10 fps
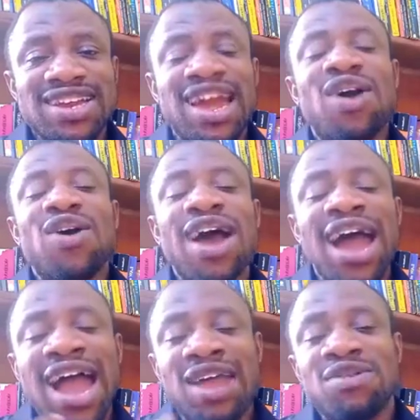Now,
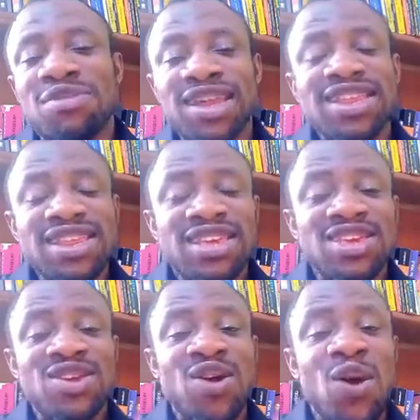I remain
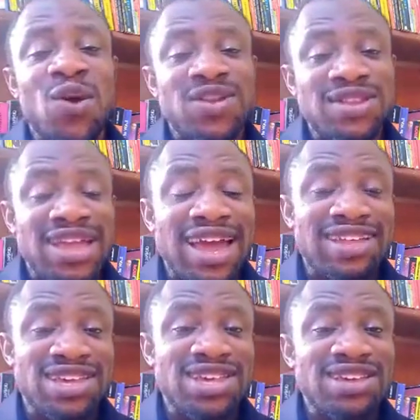your
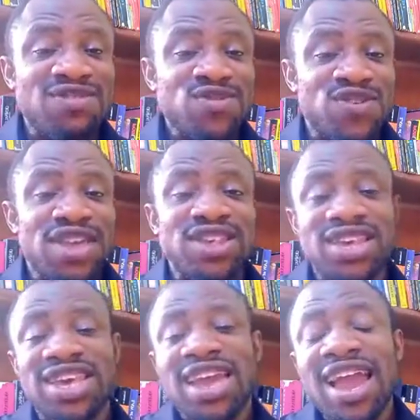dietitian,
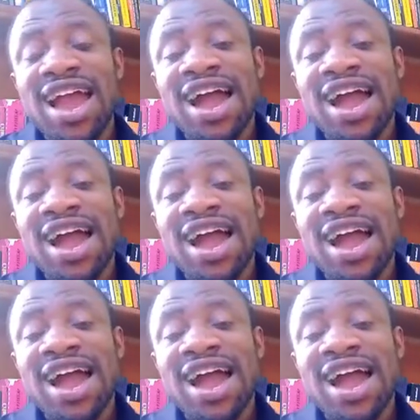Fechi,